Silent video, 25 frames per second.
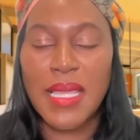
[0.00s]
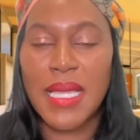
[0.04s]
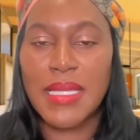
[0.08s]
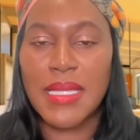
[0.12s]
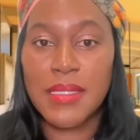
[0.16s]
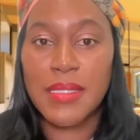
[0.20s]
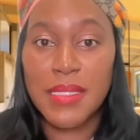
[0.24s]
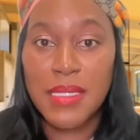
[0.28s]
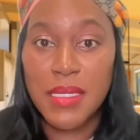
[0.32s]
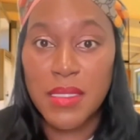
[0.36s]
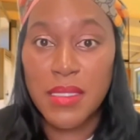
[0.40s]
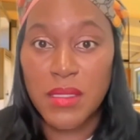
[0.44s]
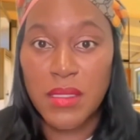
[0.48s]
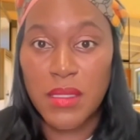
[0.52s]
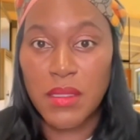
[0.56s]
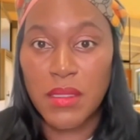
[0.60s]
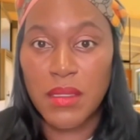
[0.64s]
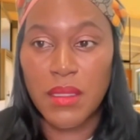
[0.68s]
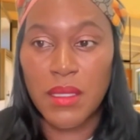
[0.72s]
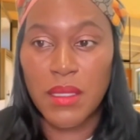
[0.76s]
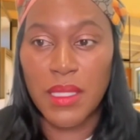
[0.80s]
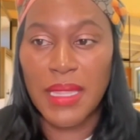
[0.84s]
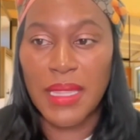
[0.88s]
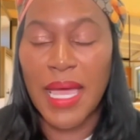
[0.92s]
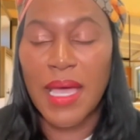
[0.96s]
That
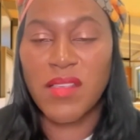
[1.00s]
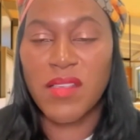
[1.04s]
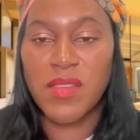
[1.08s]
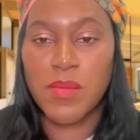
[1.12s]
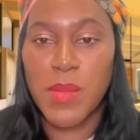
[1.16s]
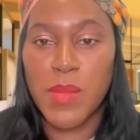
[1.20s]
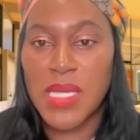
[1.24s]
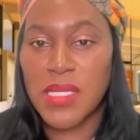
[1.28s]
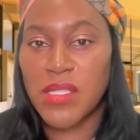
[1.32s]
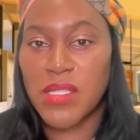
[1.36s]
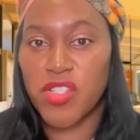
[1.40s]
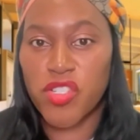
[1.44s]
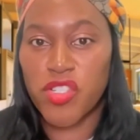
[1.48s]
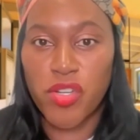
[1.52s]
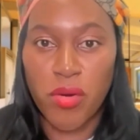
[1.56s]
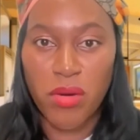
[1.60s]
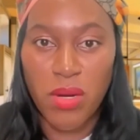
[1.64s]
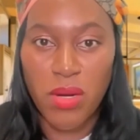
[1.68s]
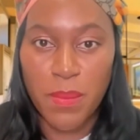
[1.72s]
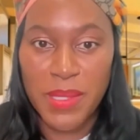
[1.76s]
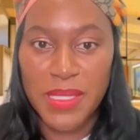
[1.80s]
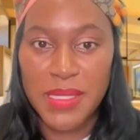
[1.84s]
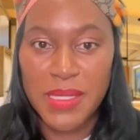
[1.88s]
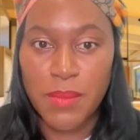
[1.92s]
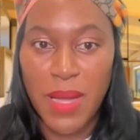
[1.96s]
still allows me to show
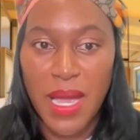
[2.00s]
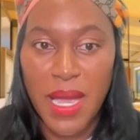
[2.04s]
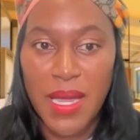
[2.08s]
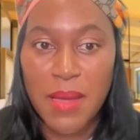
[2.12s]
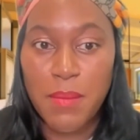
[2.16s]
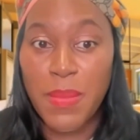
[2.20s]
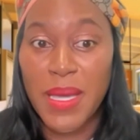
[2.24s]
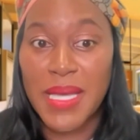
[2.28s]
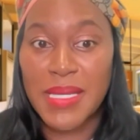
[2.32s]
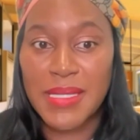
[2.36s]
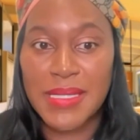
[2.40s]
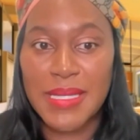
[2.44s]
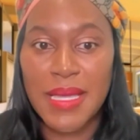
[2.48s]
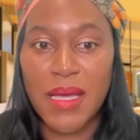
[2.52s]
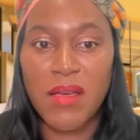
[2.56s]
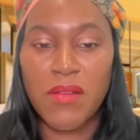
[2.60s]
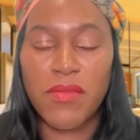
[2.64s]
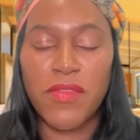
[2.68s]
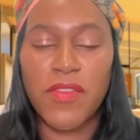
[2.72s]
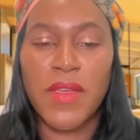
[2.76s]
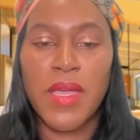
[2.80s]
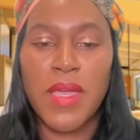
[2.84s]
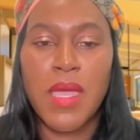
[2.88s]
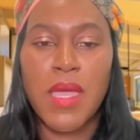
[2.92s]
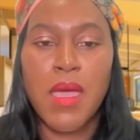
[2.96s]
up as my best
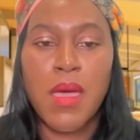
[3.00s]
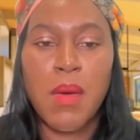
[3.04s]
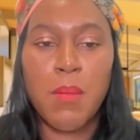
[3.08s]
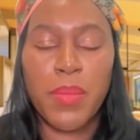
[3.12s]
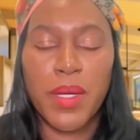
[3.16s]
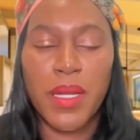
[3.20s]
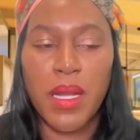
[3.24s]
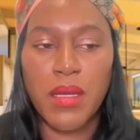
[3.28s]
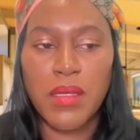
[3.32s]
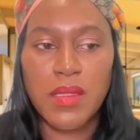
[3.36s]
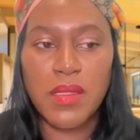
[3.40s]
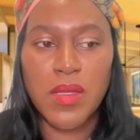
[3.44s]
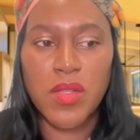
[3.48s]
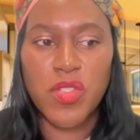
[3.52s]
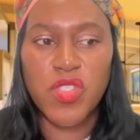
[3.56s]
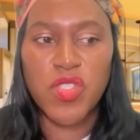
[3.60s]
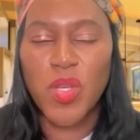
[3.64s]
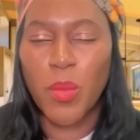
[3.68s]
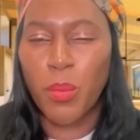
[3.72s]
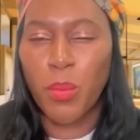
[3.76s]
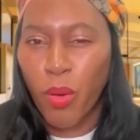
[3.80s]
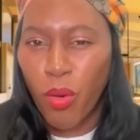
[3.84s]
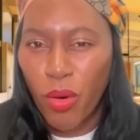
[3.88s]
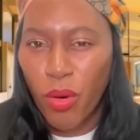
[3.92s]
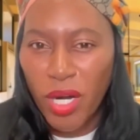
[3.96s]
self, but also
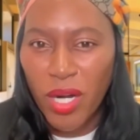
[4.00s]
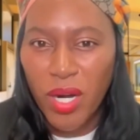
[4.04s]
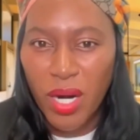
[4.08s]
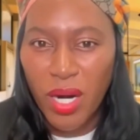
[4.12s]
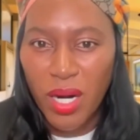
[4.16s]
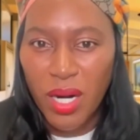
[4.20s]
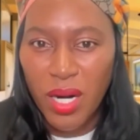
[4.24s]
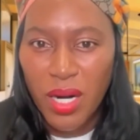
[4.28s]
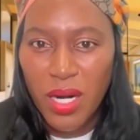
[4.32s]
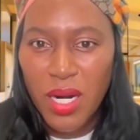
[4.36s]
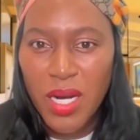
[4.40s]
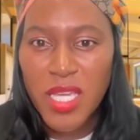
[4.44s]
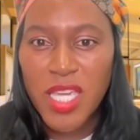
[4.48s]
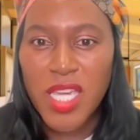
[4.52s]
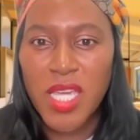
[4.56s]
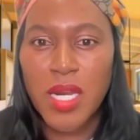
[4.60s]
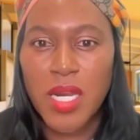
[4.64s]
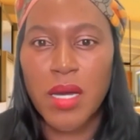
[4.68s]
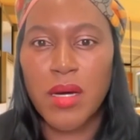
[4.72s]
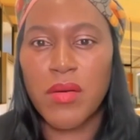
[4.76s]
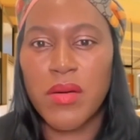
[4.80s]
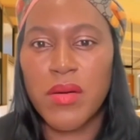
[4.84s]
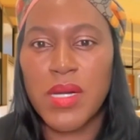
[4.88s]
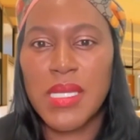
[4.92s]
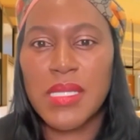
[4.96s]
support her, you
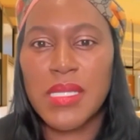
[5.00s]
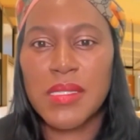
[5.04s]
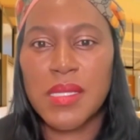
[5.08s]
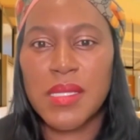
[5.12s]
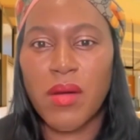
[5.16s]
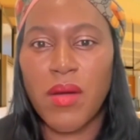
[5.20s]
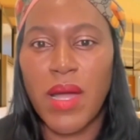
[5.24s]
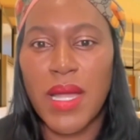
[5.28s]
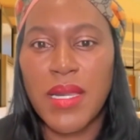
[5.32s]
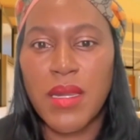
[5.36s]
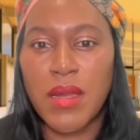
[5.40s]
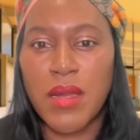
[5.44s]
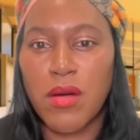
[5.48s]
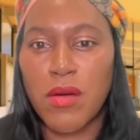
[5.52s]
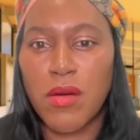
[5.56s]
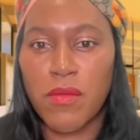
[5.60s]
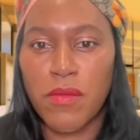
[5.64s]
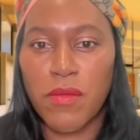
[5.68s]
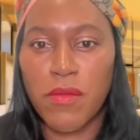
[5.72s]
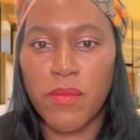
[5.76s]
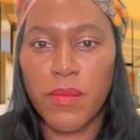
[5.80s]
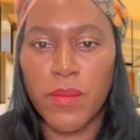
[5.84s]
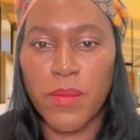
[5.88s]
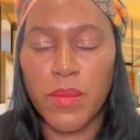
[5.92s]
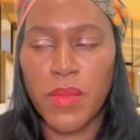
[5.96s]
know. And so I
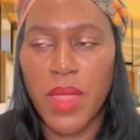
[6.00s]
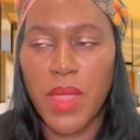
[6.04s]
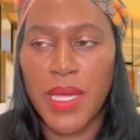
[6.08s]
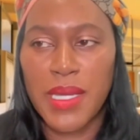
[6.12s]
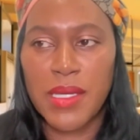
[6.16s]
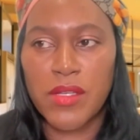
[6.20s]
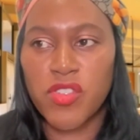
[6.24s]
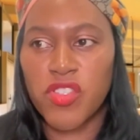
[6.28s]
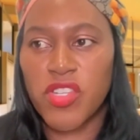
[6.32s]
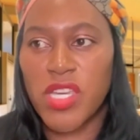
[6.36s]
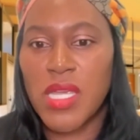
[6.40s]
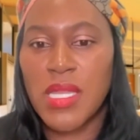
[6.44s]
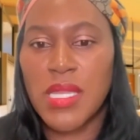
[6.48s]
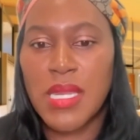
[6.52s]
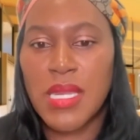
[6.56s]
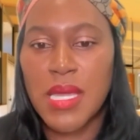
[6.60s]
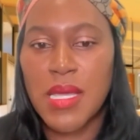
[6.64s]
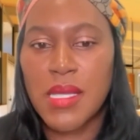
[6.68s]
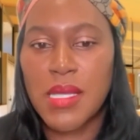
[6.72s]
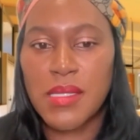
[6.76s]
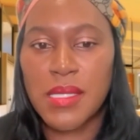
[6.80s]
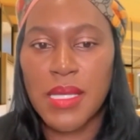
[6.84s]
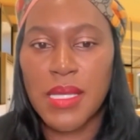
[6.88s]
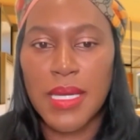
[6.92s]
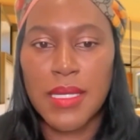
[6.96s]
know like she
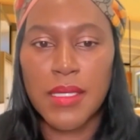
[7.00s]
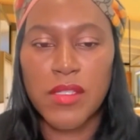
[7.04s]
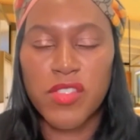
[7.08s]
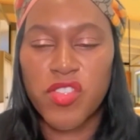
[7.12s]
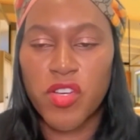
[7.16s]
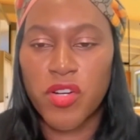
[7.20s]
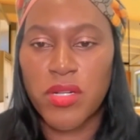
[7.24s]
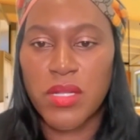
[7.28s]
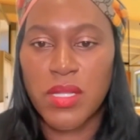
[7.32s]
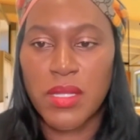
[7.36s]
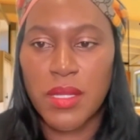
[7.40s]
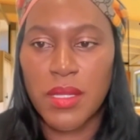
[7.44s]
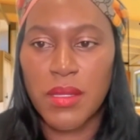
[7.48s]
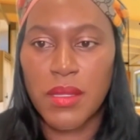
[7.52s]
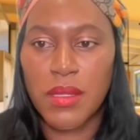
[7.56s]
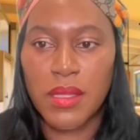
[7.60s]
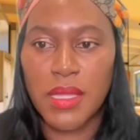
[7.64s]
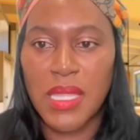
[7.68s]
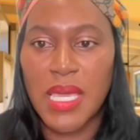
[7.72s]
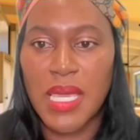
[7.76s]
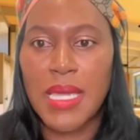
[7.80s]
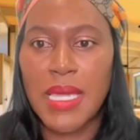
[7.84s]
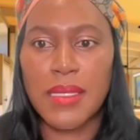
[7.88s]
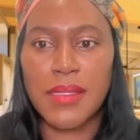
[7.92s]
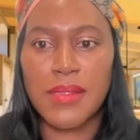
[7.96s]
needs like certain
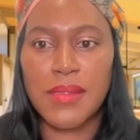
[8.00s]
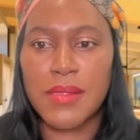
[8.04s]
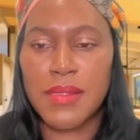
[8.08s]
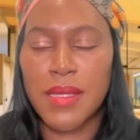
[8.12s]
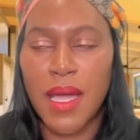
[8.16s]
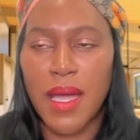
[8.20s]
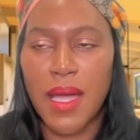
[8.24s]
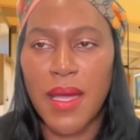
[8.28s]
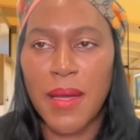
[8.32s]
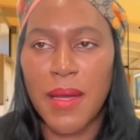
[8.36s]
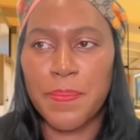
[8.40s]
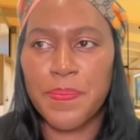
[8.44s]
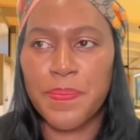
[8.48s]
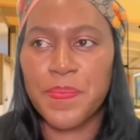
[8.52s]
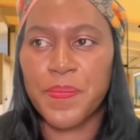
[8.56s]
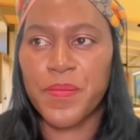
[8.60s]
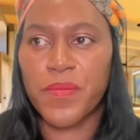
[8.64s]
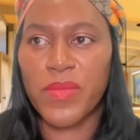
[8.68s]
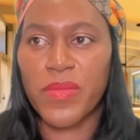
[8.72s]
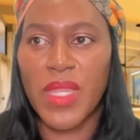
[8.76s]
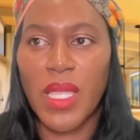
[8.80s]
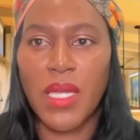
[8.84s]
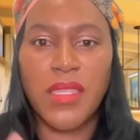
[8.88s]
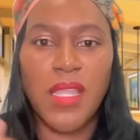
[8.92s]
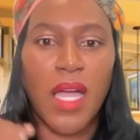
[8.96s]
things,
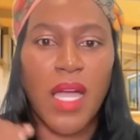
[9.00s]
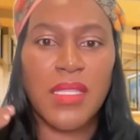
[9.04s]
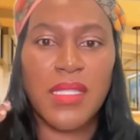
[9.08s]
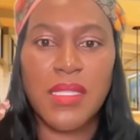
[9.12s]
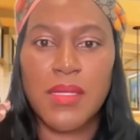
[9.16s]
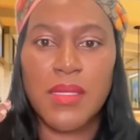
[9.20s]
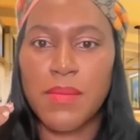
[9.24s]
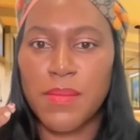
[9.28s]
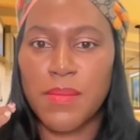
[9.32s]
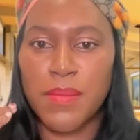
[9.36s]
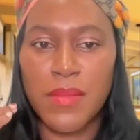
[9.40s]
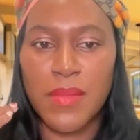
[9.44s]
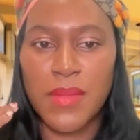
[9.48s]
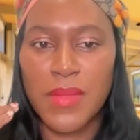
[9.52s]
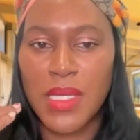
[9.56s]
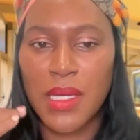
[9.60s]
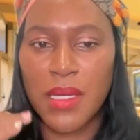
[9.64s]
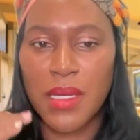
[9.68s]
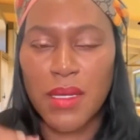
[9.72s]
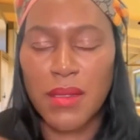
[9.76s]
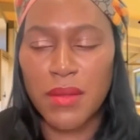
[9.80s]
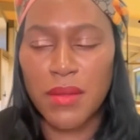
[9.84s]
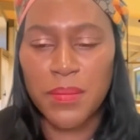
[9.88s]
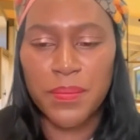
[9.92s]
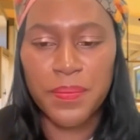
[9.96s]
not to, you
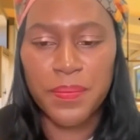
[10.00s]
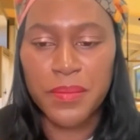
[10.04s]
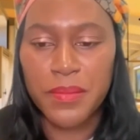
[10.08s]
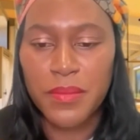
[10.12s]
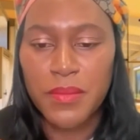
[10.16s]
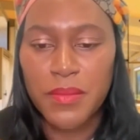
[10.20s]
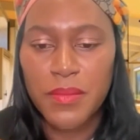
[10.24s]
know,